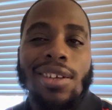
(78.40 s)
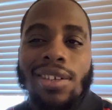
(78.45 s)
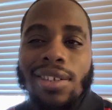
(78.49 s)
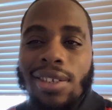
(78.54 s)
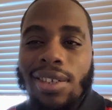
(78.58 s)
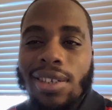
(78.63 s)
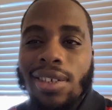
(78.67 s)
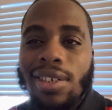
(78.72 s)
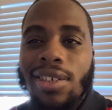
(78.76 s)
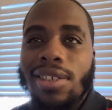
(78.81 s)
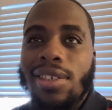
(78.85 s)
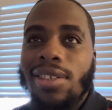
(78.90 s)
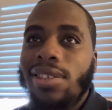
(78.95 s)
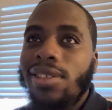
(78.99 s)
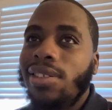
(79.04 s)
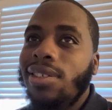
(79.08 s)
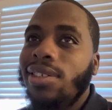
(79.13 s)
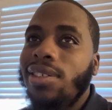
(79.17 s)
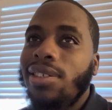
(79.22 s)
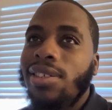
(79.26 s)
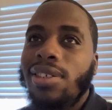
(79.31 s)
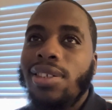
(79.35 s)
It's
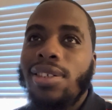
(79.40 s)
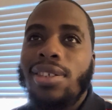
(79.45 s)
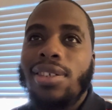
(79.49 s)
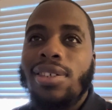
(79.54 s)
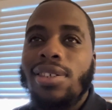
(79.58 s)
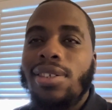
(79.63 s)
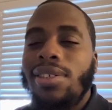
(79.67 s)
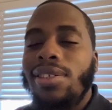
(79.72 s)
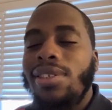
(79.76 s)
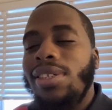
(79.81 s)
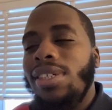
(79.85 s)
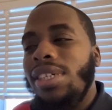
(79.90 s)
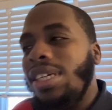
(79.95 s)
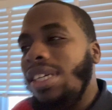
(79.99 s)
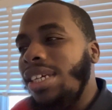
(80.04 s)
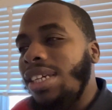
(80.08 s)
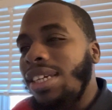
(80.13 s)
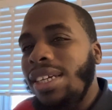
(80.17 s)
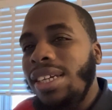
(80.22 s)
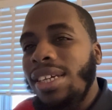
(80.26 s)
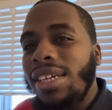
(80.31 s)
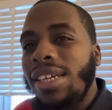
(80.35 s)
not
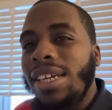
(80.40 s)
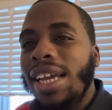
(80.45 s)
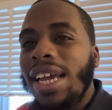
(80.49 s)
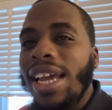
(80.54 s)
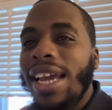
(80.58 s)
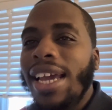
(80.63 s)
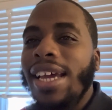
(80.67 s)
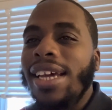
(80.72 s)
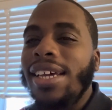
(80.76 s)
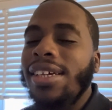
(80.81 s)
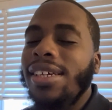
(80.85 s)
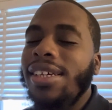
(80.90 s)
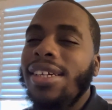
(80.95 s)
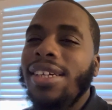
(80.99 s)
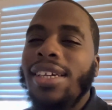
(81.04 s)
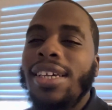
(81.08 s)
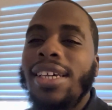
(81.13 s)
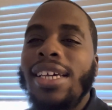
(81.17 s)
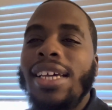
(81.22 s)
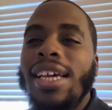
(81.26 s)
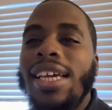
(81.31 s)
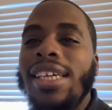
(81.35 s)

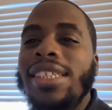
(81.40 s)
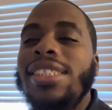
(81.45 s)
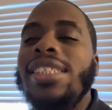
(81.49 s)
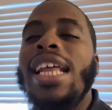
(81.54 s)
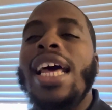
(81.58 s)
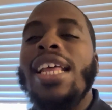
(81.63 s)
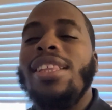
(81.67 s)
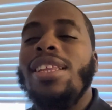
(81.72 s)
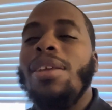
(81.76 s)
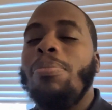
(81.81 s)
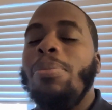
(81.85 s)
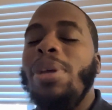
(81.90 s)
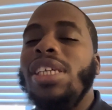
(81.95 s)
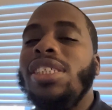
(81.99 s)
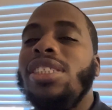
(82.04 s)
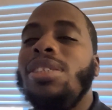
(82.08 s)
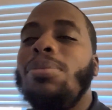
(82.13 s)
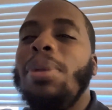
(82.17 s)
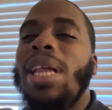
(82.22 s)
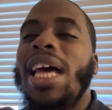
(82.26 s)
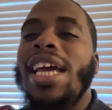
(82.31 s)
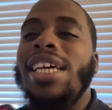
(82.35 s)
the big
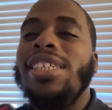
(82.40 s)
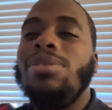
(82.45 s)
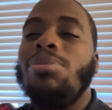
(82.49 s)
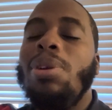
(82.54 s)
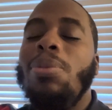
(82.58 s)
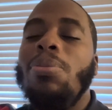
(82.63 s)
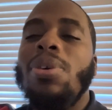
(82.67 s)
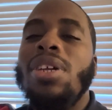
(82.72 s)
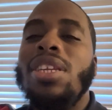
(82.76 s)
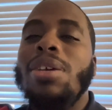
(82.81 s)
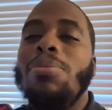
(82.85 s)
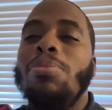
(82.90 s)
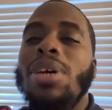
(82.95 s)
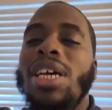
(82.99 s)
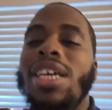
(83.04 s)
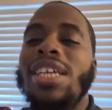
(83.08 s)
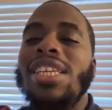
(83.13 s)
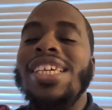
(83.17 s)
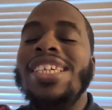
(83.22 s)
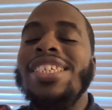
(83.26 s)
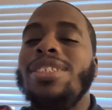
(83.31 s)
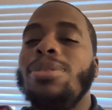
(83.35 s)
splash we wanted, but
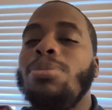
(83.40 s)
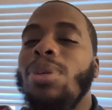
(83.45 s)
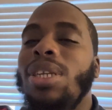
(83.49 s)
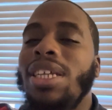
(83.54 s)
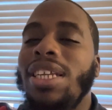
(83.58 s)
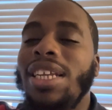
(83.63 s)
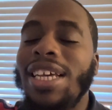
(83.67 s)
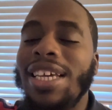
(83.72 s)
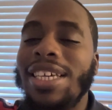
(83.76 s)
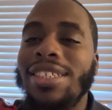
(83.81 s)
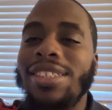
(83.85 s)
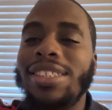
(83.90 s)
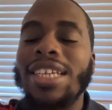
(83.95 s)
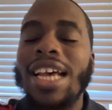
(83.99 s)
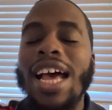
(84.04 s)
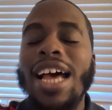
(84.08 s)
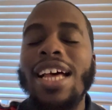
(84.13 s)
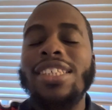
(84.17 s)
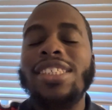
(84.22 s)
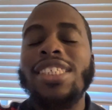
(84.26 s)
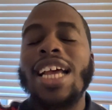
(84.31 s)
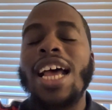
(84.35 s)
it is what it is.
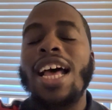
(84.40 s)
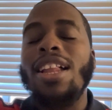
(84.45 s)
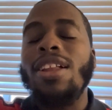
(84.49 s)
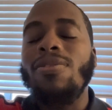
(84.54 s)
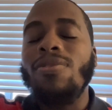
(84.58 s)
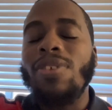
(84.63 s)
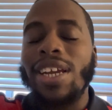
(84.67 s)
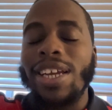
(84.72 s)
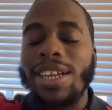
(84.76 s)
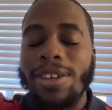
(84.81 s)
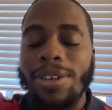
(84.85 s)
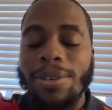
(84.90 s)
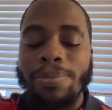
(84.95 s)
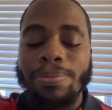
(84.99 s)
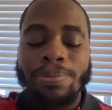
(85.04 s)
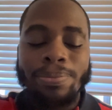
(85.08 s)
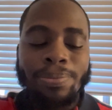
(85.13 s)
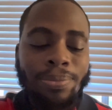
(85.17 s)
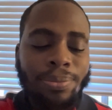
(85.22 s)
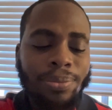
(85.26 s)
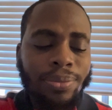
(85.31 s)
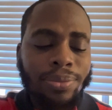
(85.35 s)
I'll tolerate him.
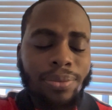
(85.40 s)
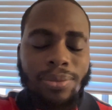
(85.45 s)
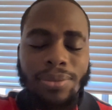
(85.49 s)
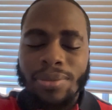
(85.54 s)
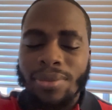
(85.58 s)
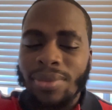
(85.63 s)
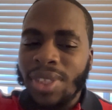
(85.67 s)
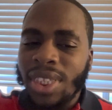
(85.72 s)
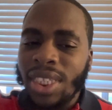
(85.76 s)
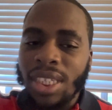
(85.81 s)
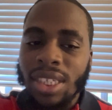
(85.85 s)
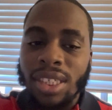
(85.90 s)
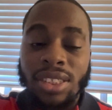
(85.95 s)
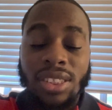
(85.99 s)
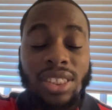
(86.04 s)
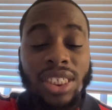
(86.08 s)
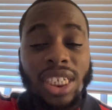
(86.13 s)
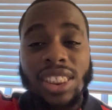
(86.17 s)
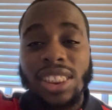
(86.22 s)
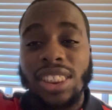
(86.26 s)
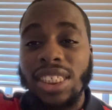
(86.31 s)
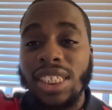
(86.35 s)

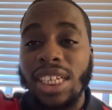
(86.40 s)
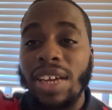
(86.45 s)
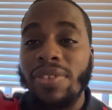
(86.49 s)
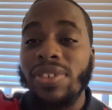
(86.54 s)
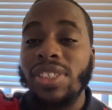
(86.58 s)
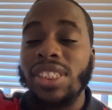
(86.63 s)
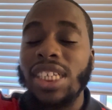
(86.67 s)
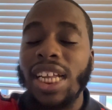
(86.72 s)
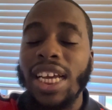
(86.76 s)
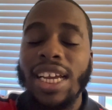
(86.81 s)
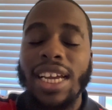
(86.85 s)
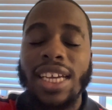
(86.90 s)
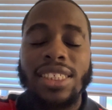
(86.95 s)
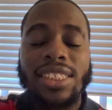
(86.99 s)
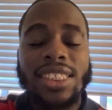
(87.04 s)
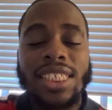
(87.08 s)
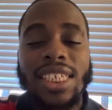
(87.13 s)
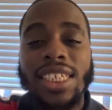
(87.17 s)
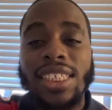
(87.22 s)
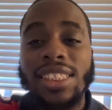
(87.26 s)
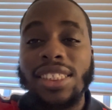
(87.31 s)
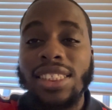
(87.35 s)
Justin Evans, like I
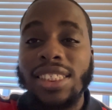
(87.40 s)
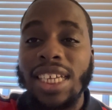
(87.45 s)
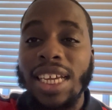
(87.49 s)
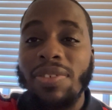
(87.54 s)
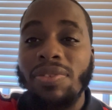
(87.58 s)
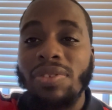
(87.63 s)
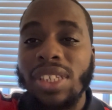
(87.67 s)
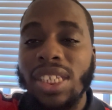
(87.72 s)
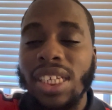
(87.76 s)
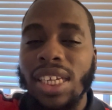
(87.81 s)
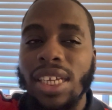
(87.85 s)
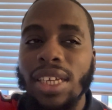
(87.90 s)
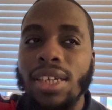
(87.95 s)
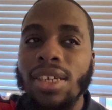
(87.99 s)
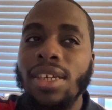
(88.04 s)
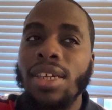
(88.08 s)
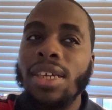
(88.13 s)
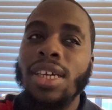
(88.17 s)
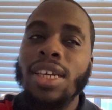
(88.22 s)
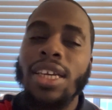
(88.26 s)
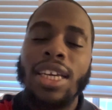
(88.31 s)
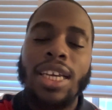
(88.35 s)
said, safety.
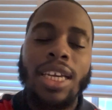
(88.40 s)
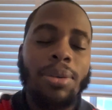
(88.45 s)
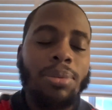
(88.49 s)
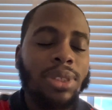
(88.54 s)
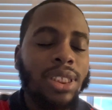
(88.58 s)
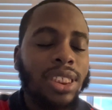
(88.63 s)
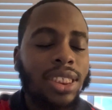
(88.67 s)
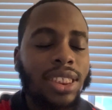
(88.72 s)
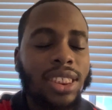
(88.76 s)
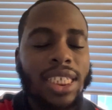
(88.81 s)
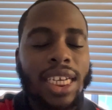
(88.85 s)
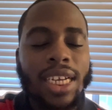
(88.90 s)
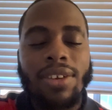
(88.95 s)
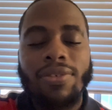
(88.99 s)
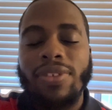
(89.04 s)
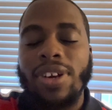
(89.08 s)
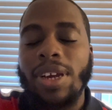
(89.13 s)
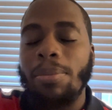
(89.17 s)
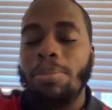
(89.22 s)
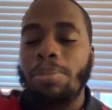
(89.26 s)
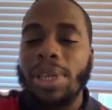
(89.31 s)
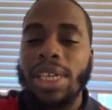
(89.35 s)
He was a second
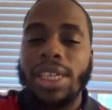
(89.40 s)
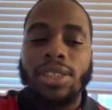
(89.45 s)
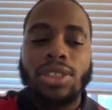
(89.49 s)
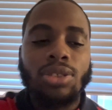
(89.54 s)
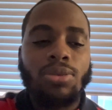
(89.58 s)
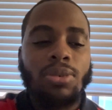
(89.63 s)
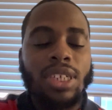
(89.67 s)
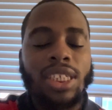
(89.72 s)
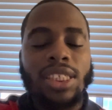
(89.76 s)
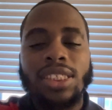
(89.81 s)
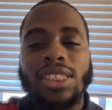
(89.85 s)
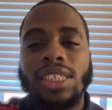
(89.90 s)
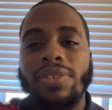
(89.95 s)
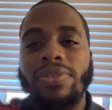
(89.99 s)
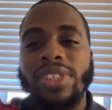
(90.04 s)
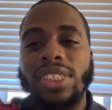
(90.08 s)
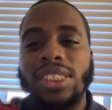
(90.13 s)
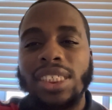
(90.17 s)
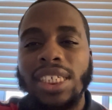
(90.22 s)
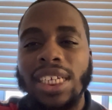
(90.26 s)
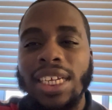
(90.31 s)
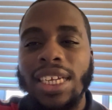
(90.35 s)
round pick
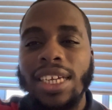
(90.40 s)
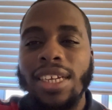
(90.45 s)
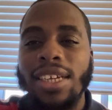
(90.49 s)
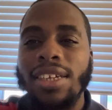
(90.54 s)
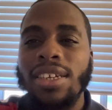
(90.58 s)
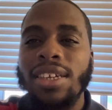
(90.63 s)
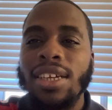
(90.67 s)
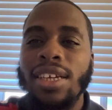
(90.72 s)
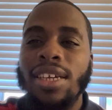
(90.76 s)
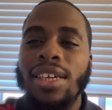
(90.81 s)
2017.